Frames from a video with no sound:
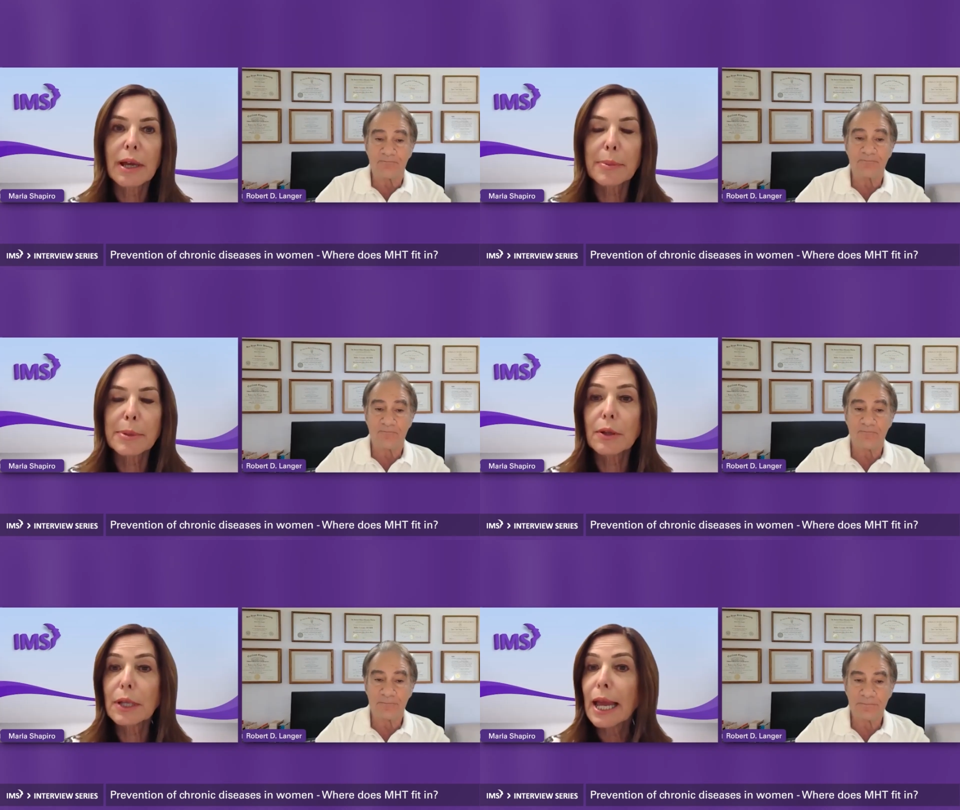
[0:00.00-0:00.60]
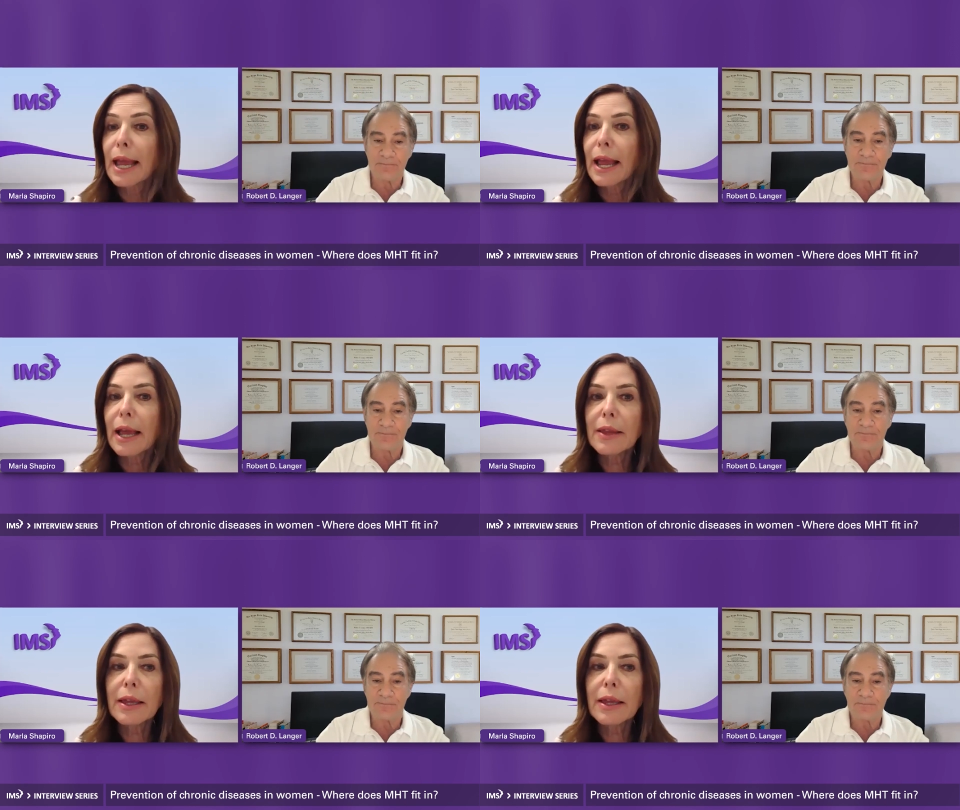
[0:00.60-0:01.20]
Speaker 1: Absolutely.
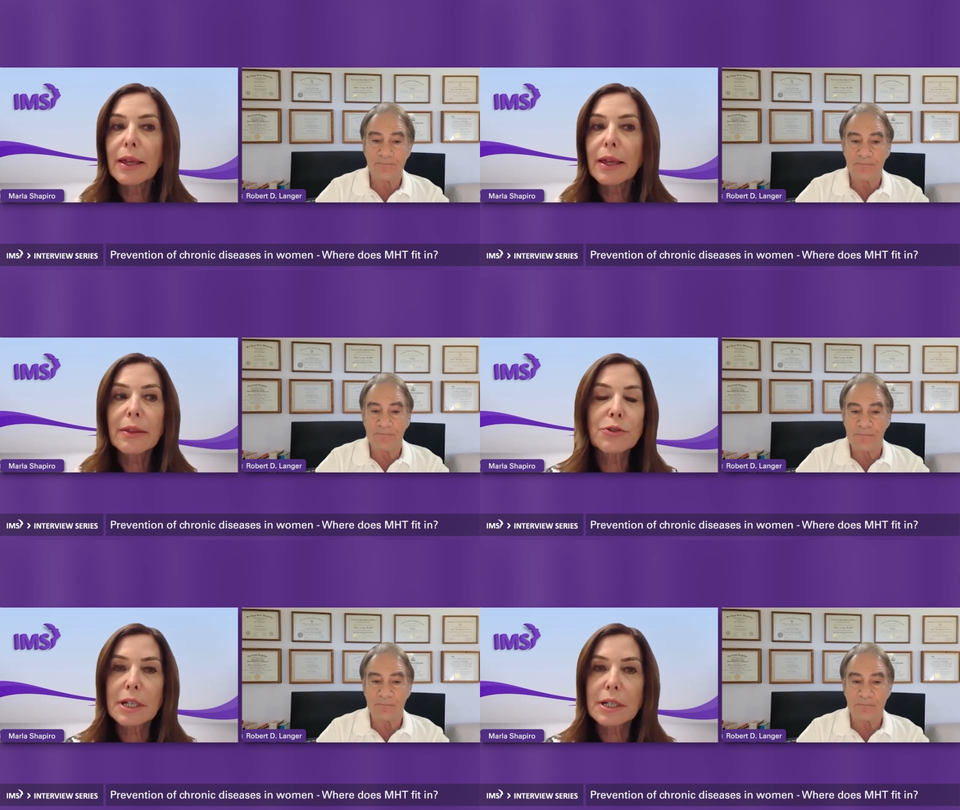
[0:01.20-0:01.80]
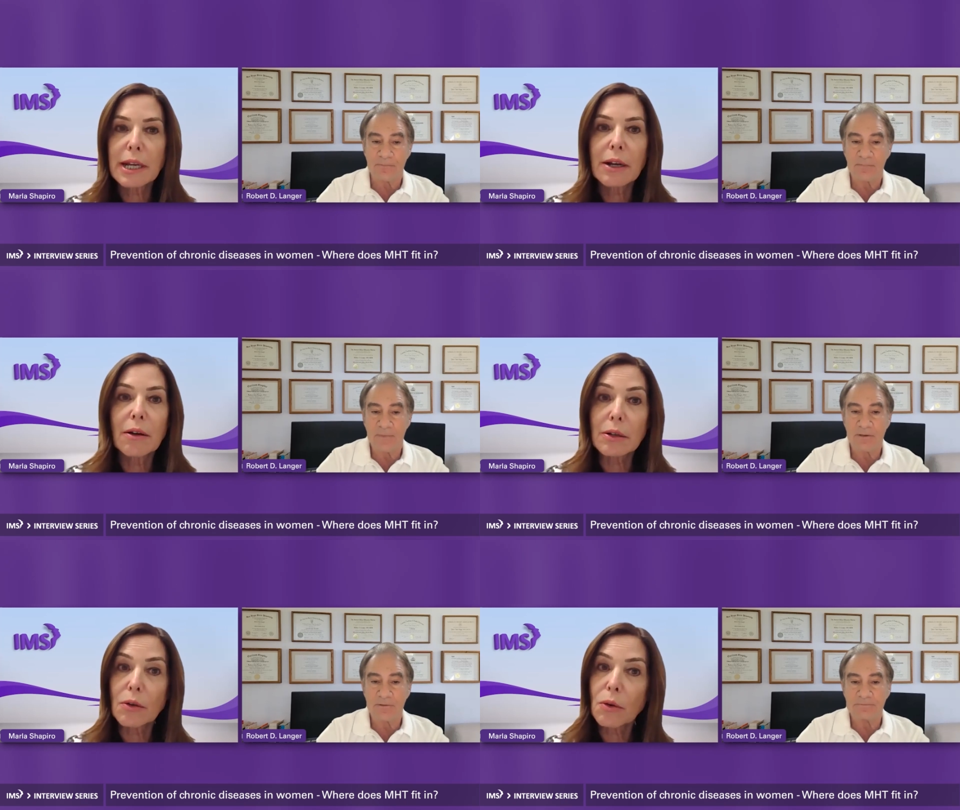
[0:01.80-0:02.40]
And then the interesting
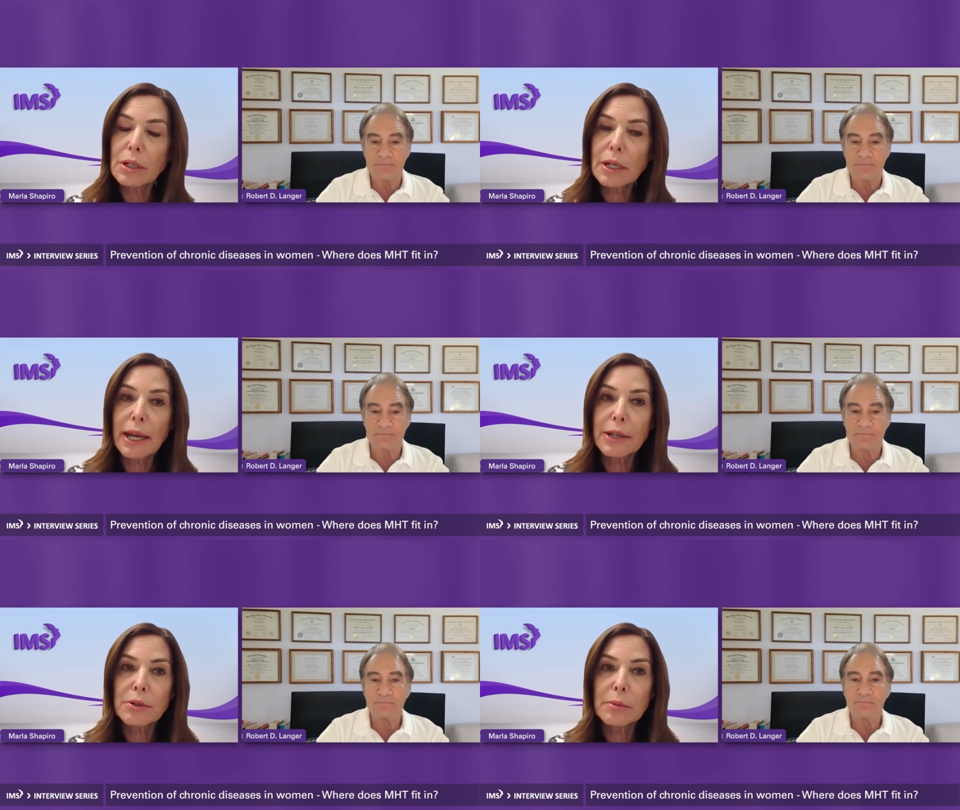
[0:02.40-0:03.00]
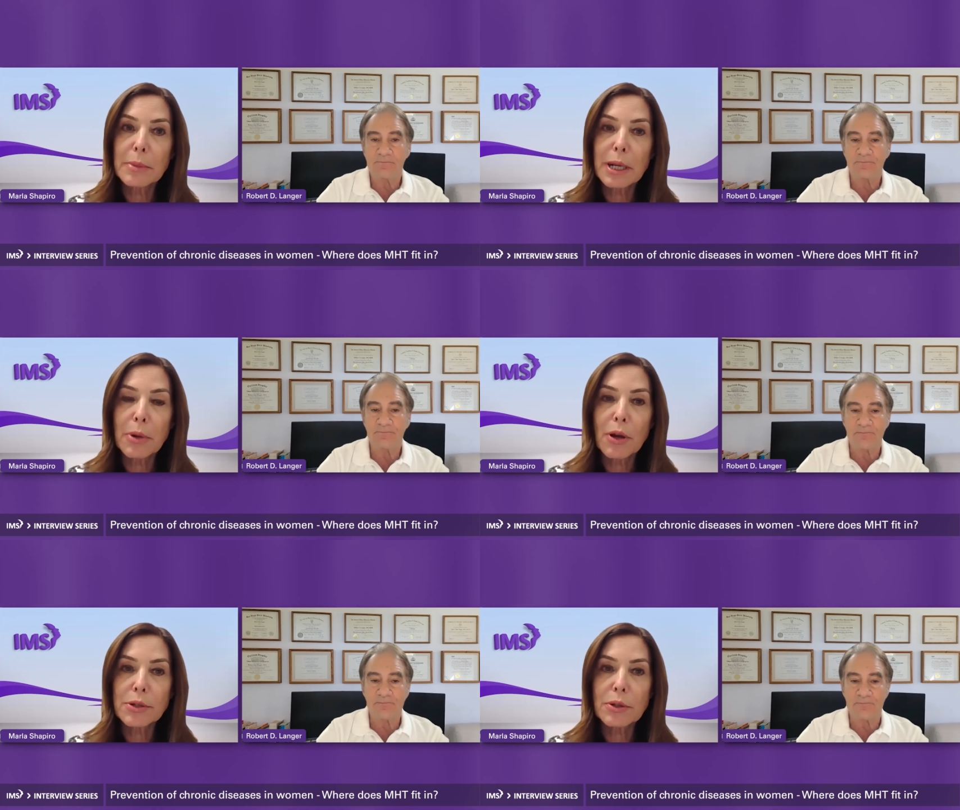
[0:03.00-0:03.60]
data on colon cancer and
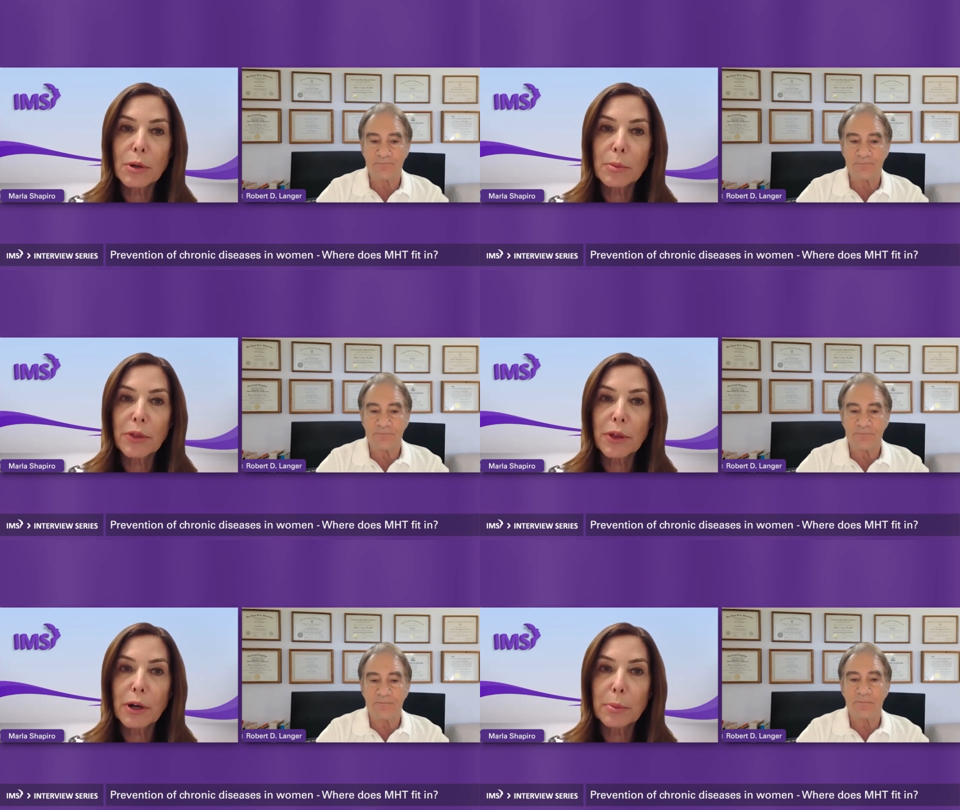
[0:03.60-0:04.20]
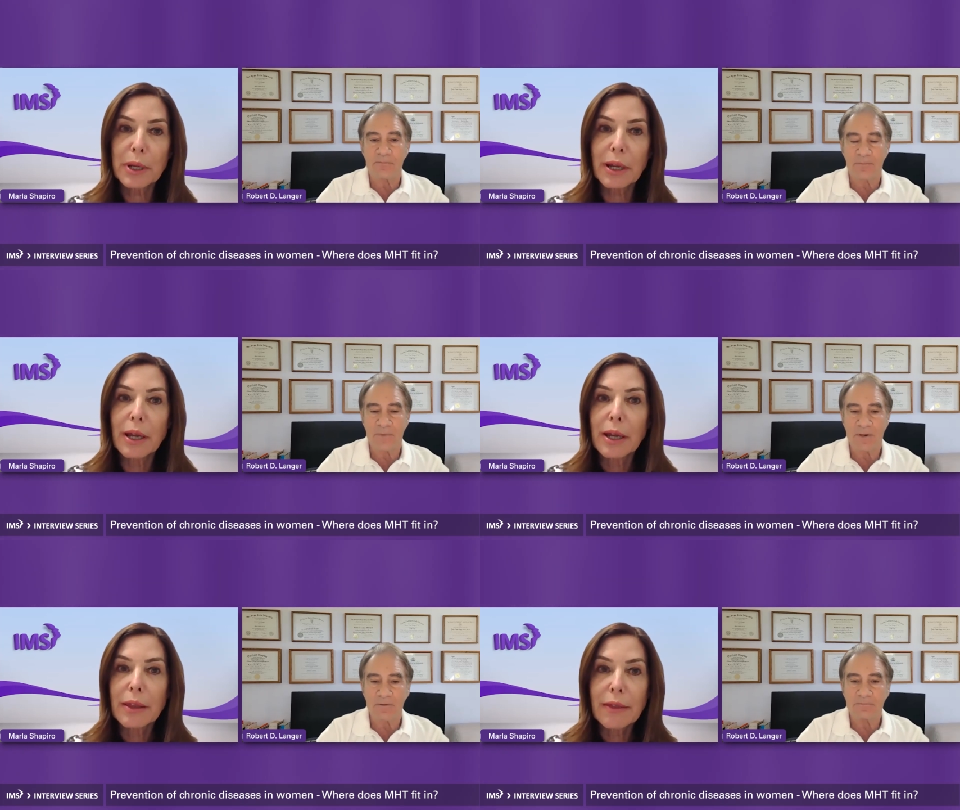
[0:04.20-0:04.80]
menopausal hormone therapy,
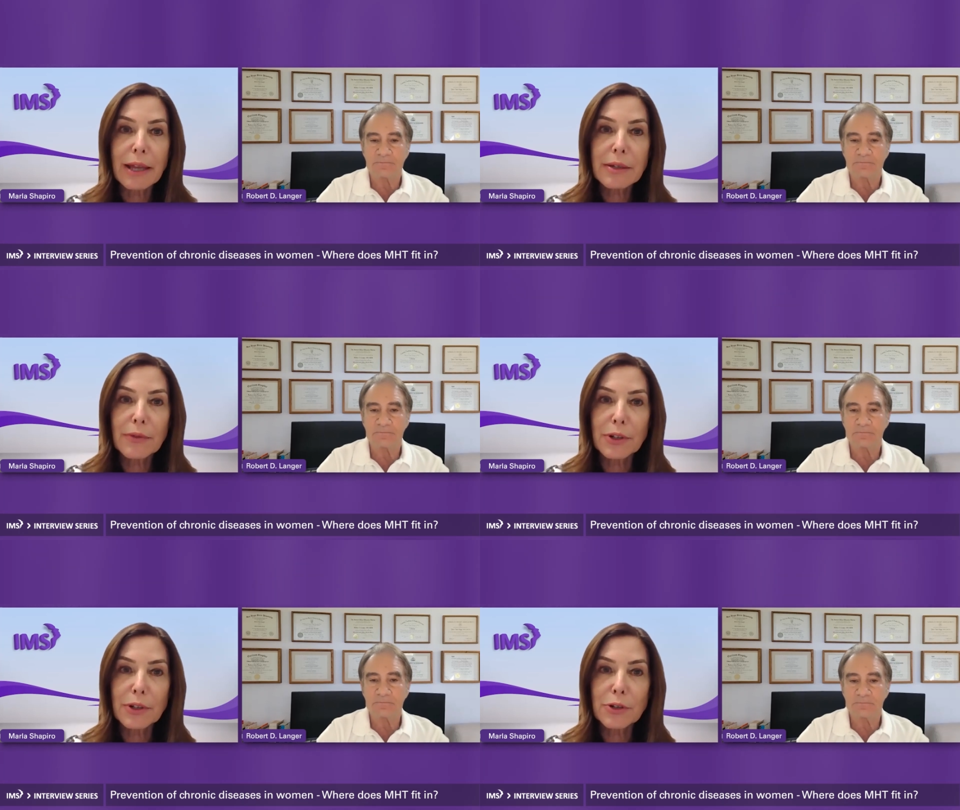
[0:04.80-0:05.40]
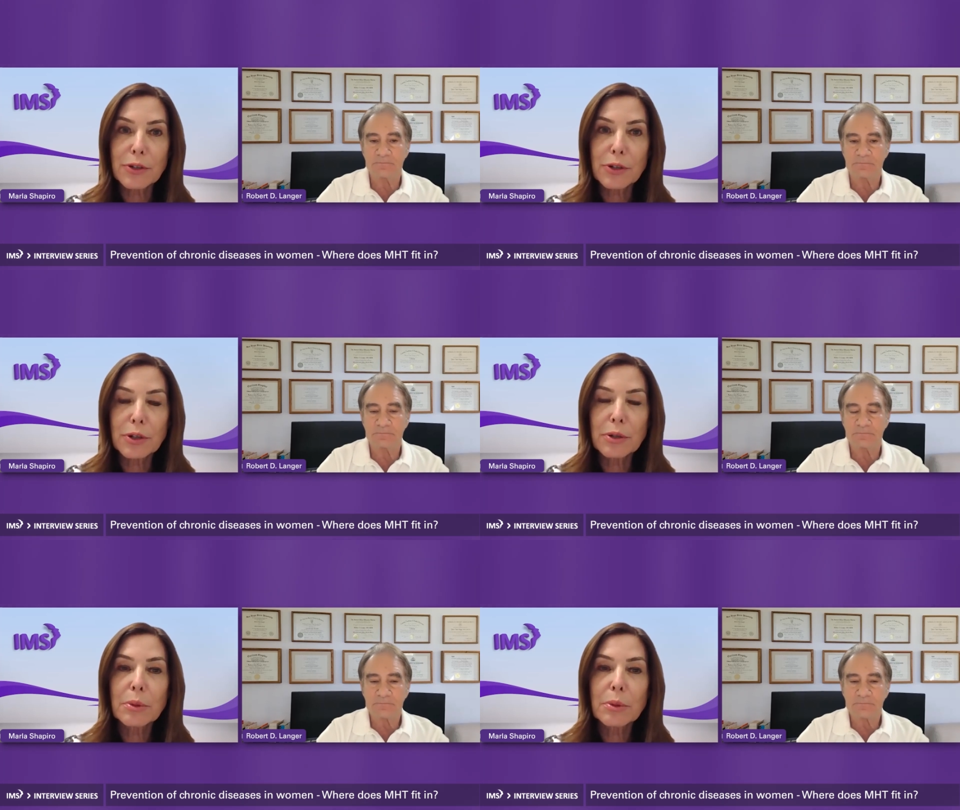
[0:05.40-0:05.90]
that's of interest